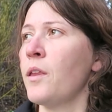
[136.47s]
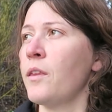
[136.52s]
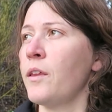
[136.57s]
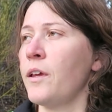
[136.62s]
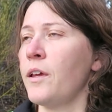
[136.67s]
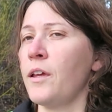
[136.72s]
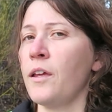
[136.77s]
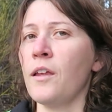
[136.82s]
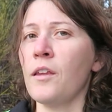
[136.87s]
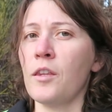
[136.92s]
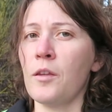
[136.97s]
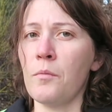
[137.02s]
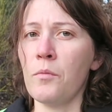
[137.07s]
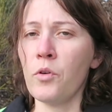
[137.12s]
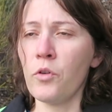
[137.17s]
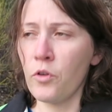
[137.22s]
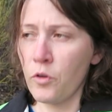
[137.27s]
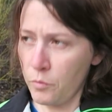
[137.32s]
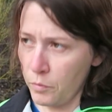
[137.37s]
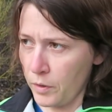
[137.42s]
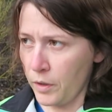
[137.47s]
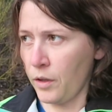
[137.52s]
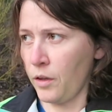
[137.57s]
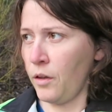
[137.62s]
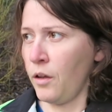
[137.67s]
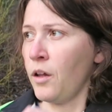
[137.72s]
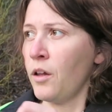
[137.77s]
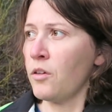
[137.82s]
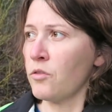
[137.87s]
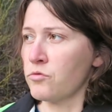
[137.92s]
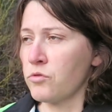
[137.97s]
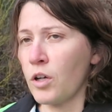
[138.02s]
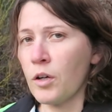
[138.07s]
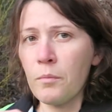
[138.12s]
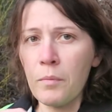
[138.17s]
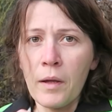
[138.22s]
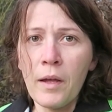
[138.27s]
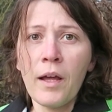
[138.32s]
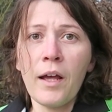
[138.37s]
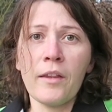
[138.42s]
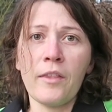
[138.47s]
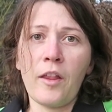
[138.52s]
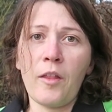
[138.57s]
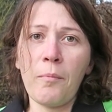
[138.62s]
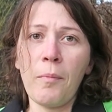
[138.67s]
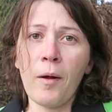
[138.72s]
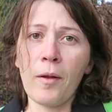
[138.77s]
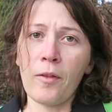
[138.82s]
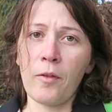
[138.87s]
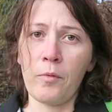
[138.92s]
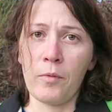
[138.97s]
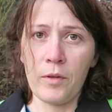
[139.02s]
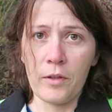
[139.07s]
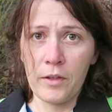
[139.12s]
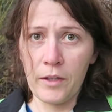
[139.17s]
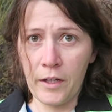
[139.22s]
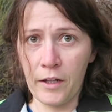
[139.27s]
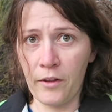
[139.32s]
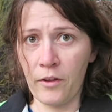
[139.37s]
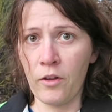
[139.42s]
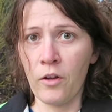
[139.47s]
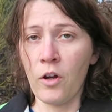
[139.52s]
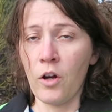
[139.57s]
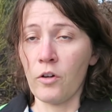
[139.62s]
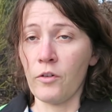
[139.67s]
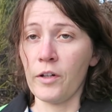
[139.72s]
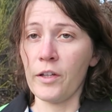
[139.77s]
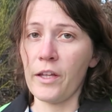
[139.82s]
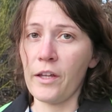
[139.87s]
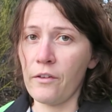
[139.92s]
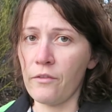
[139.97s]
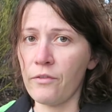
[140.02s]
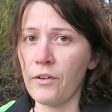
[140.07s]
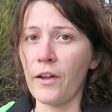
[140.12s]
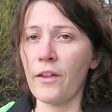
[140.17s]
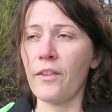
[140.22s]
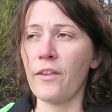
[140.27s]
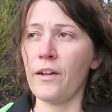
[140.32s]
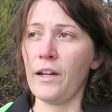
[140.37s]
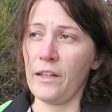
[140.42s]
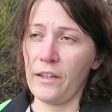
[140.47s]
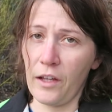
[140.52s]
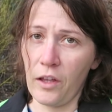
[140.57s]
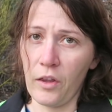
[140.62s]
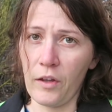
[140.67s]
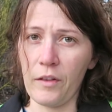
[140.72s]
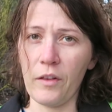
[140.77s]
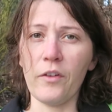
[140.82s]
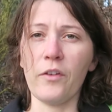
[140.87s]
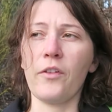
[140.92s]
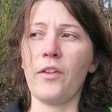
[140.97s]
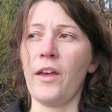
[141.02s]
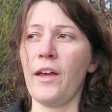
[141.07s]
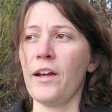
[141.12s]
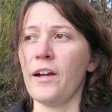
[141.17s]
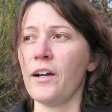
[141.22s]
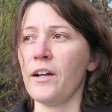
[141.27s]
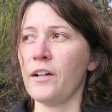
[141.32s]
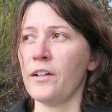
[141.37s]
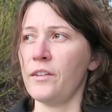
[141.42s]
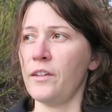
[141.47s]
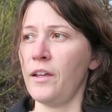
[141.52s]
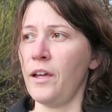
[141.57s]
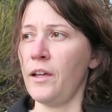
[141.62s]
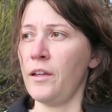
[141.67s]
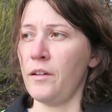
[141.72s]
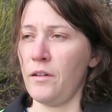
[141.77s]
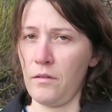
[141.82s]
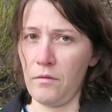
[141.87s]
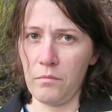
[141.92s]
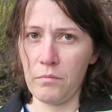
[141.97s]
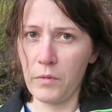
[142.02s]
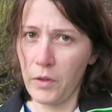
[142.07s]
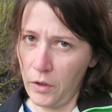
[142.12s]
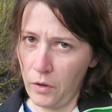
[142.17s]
The moose will rub at the spots where the ticks are really infested until they lose hair, and